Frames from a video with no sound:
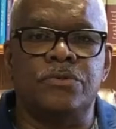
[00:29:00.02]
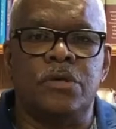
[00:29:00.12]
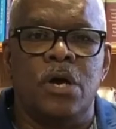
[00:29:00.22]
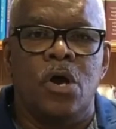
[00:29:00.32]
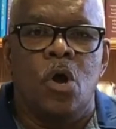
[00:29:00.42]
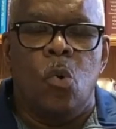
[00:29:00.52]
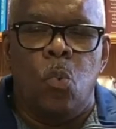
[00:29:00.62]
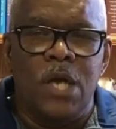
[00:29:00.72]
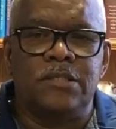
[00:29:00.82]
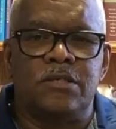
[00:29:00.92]
went to the
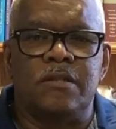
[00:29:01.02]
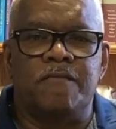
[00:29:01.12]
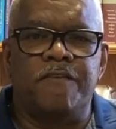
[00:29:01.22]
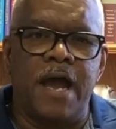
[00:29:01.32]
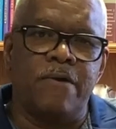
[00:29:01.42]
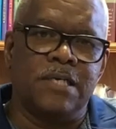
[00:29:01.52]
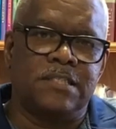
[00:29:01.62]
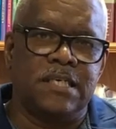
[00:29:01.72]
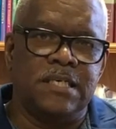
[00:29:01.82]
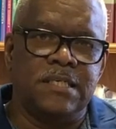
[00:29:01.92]
Pharisees
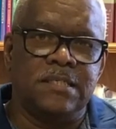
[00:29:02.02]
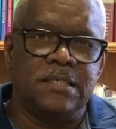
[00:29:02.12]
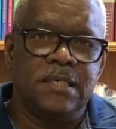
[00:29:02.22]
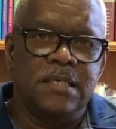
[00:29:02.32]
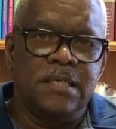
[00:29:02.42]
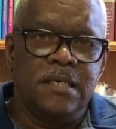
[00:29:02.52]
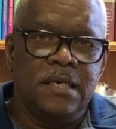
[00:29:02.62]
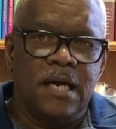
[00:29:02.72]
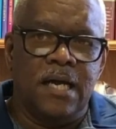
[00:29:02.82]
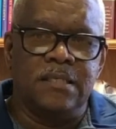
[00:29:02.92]
and the
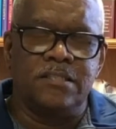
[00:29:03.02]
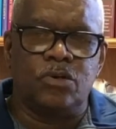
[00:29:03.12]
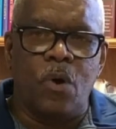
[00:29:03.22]
scribes